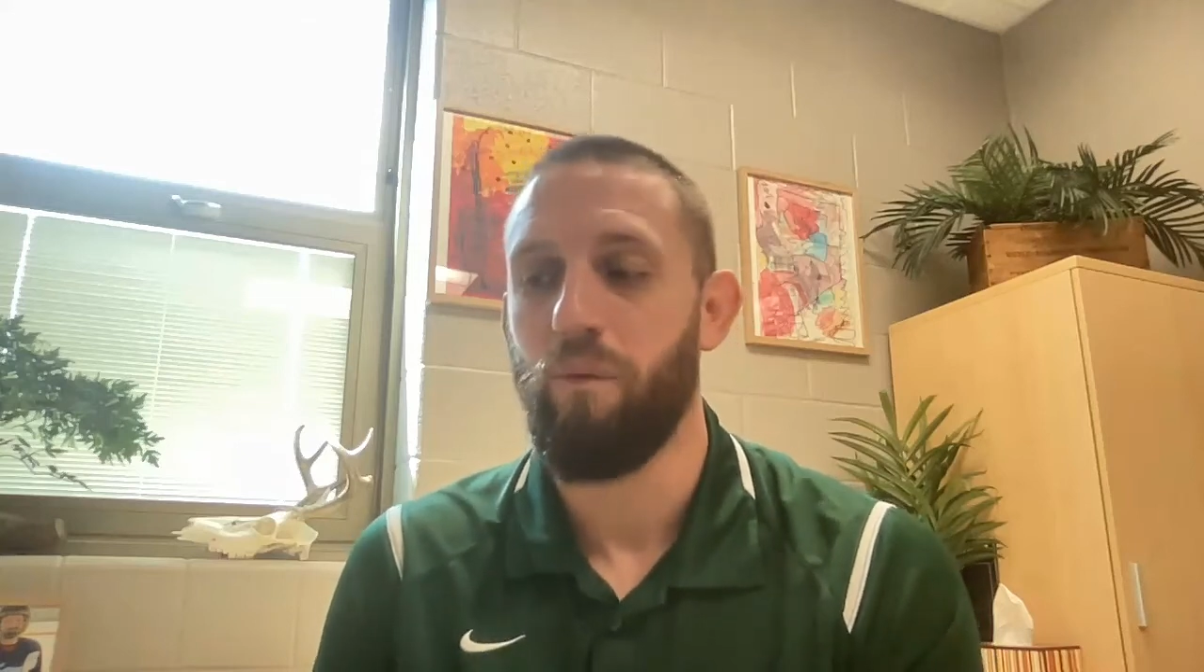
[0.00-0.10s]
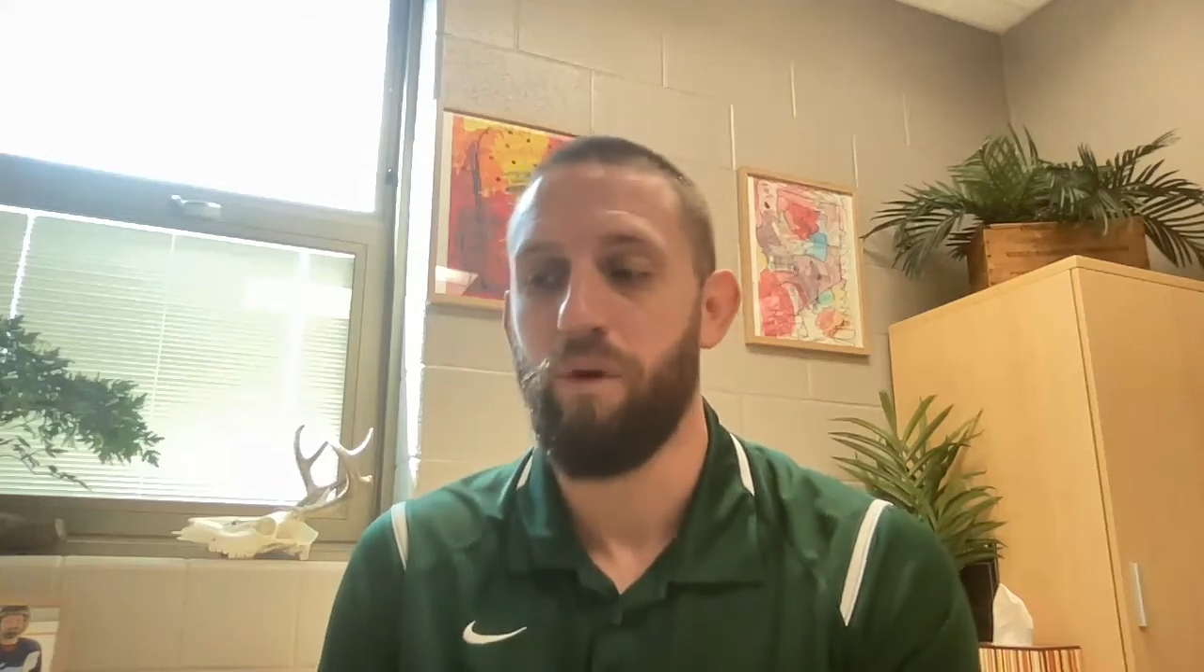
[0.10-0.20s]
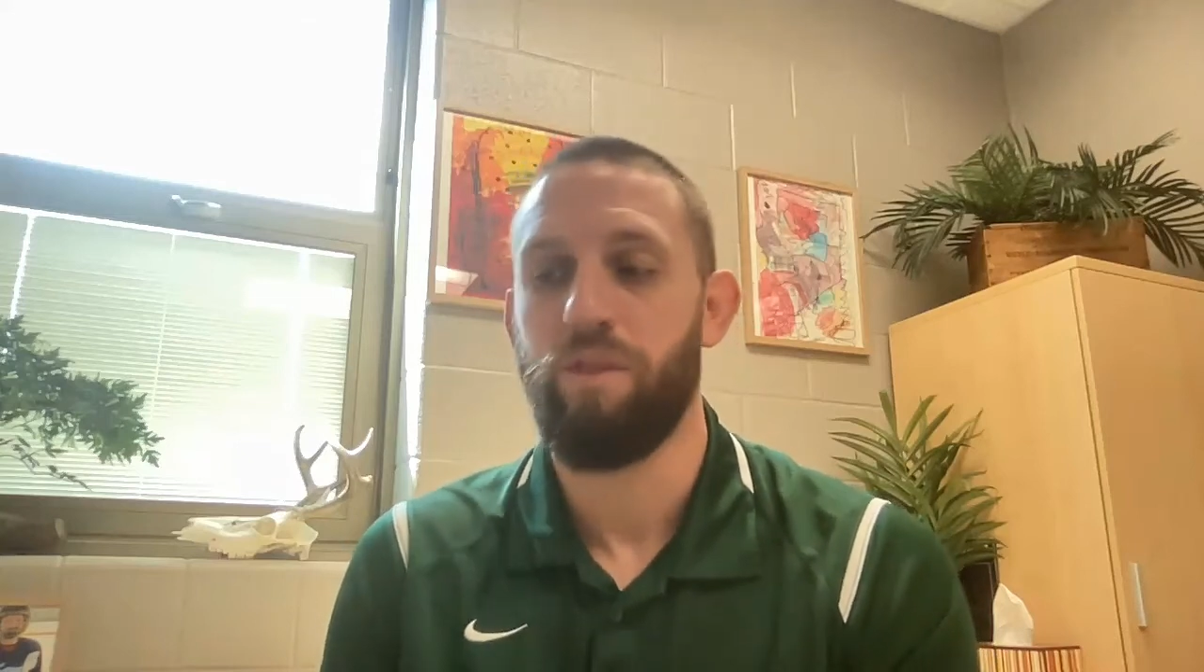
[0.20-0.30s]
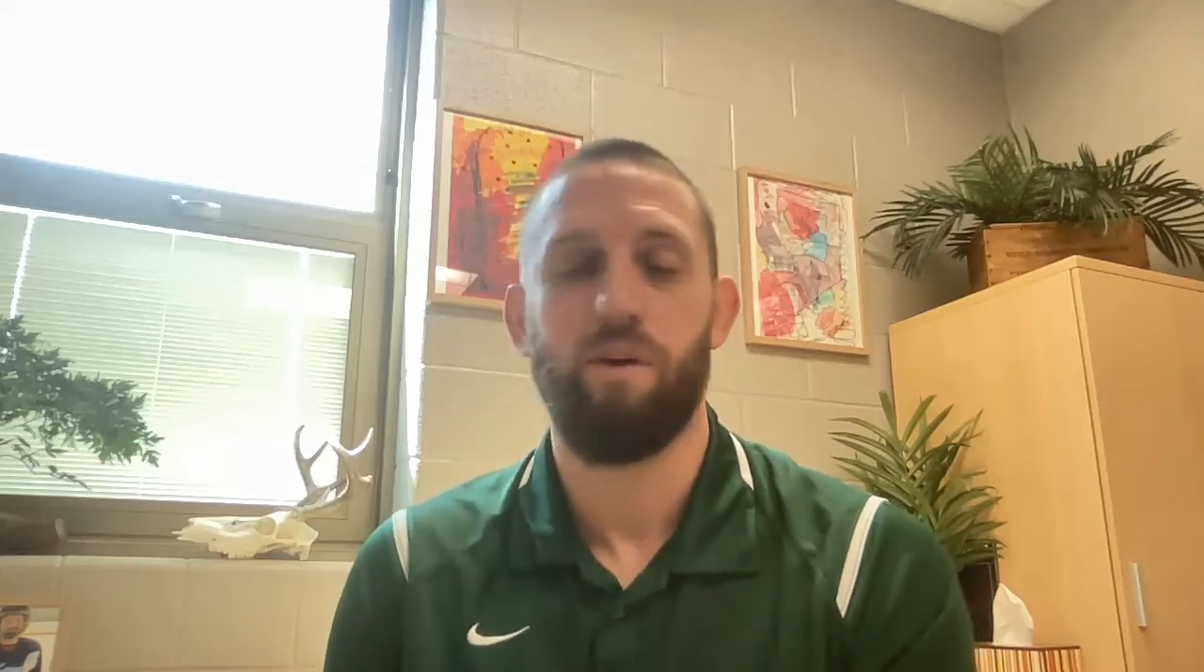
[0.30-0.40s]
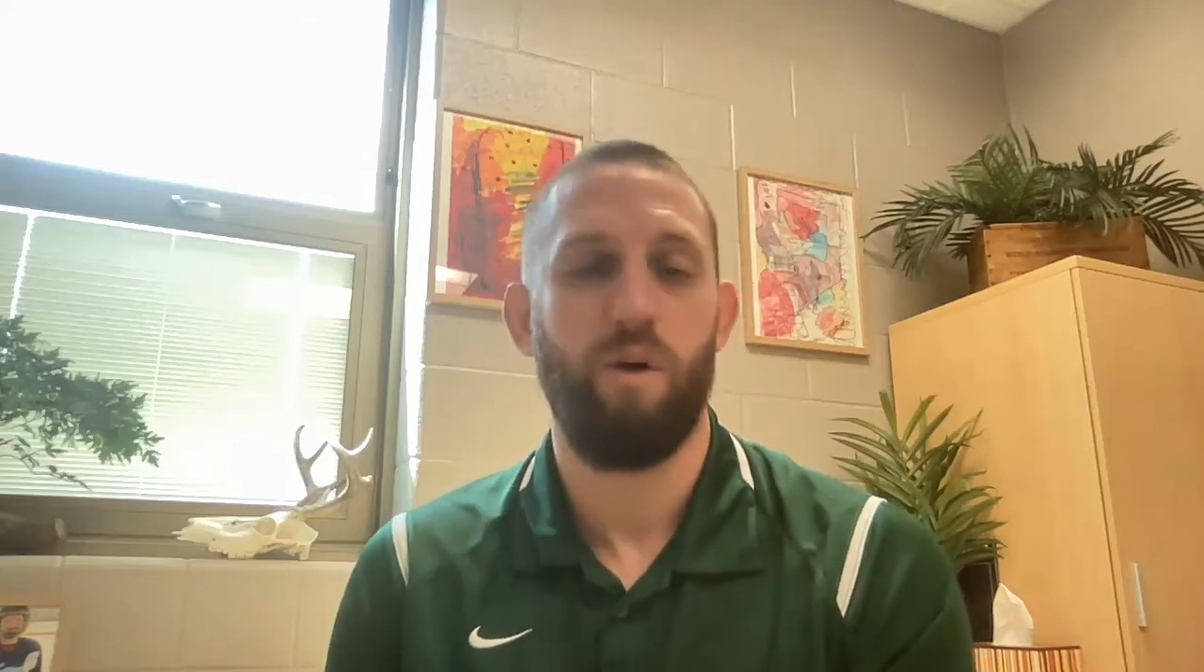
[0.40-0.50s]

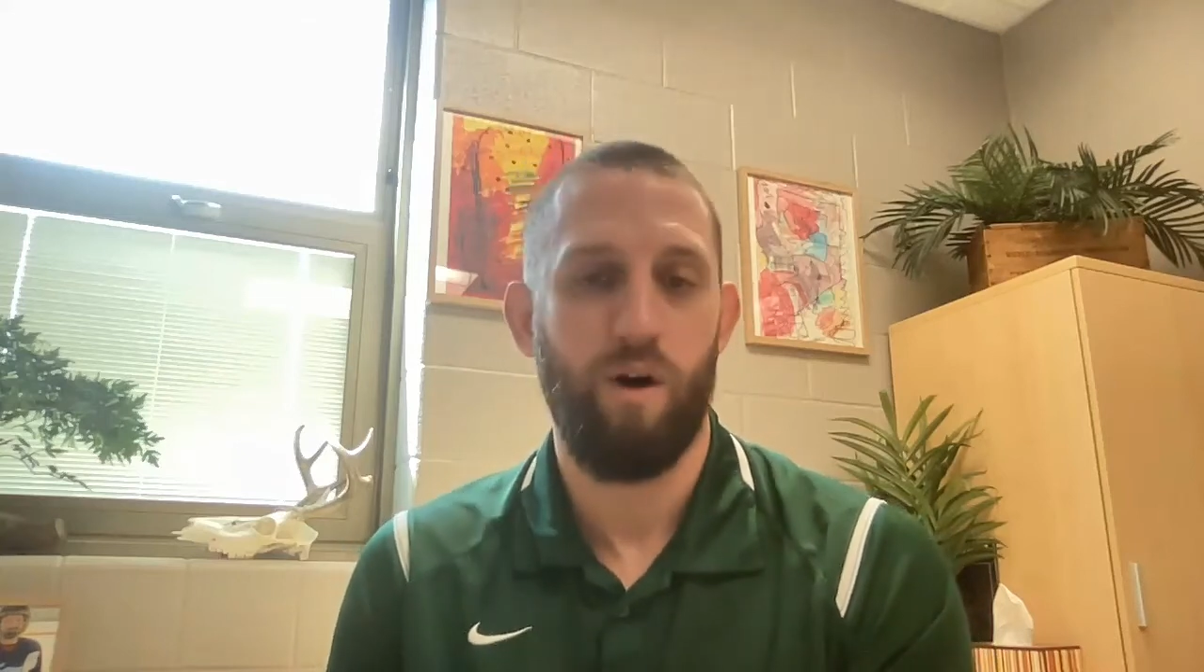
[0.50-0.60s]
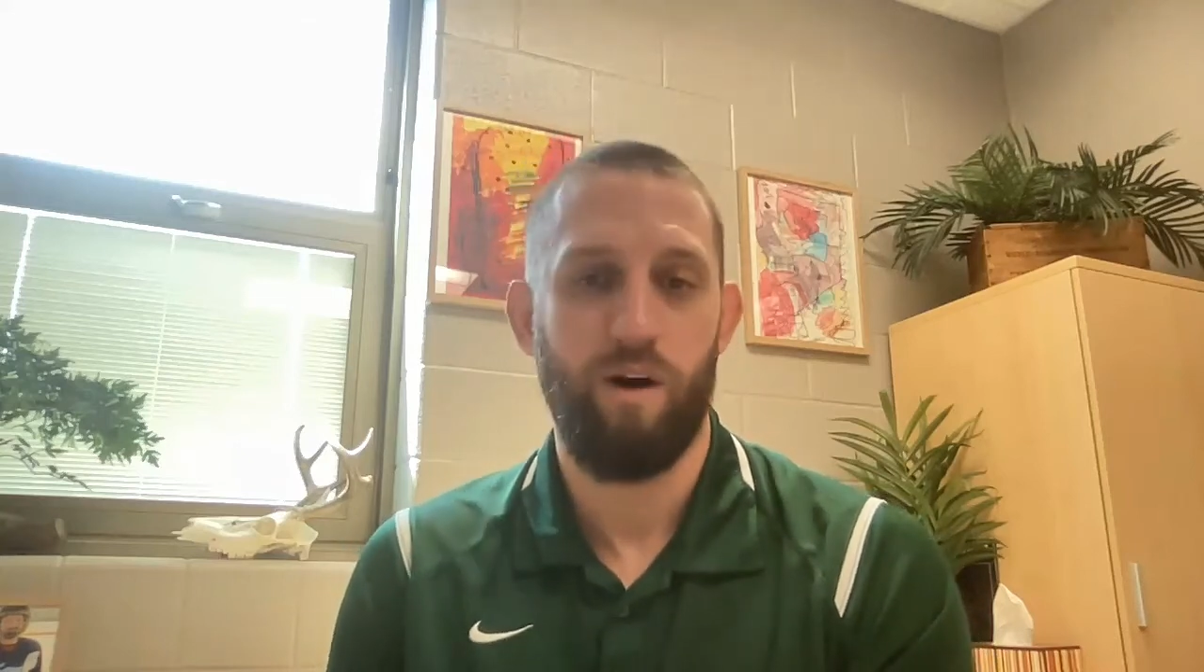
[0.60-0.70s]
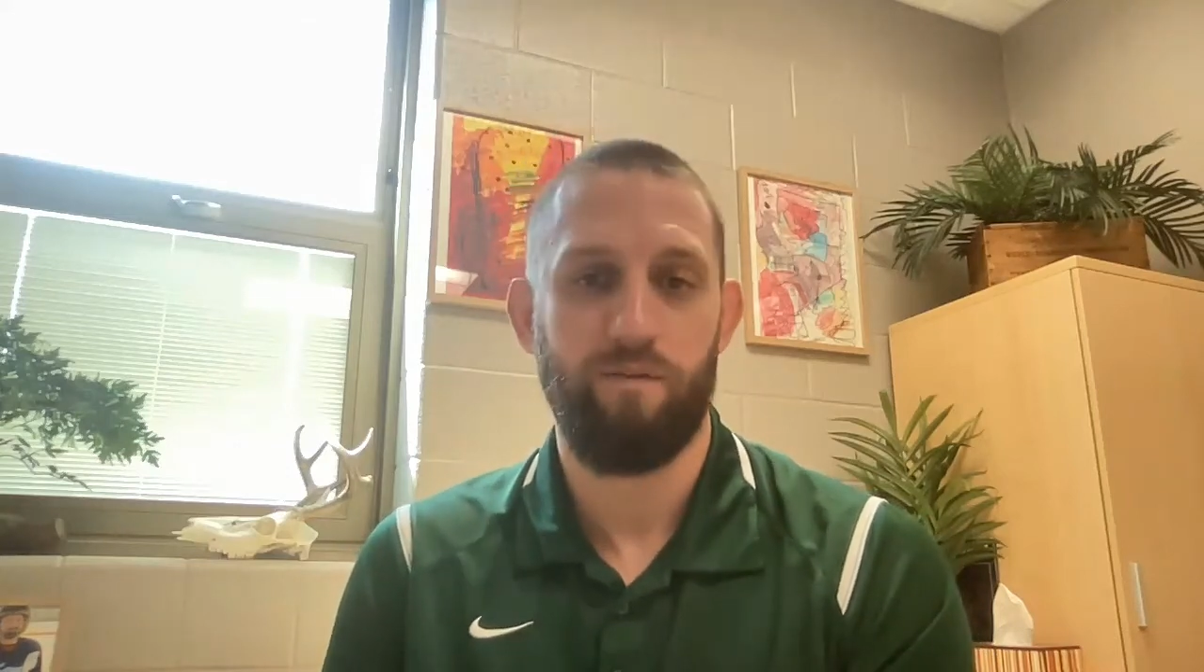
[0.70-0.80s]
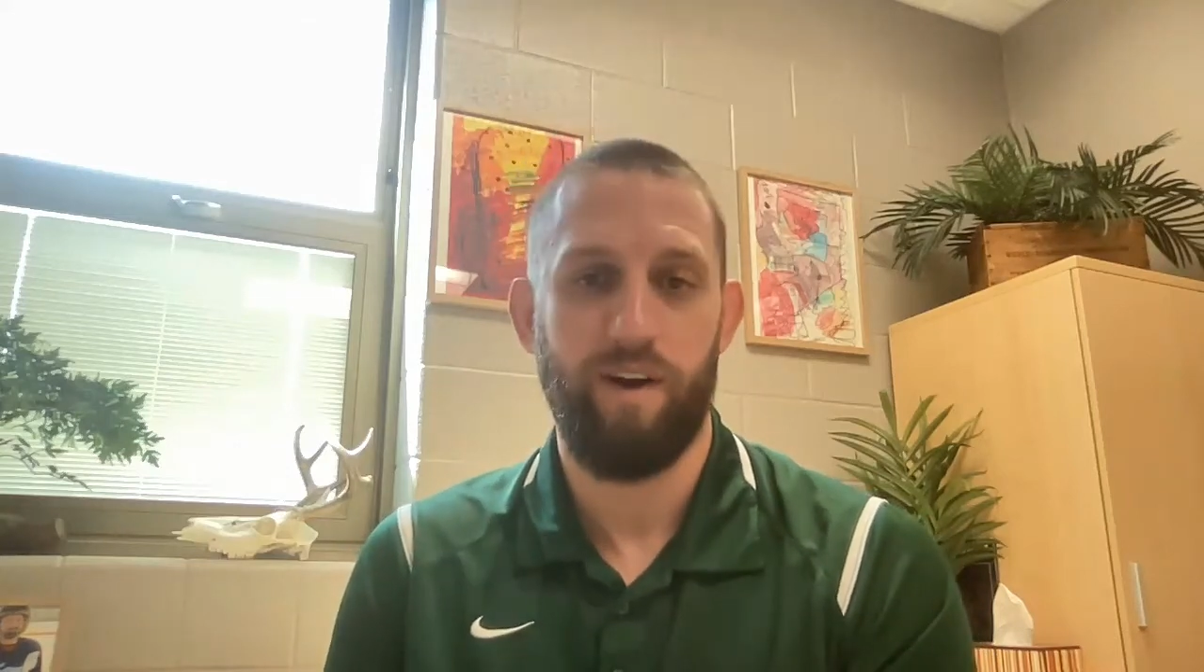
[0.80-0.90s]
with your R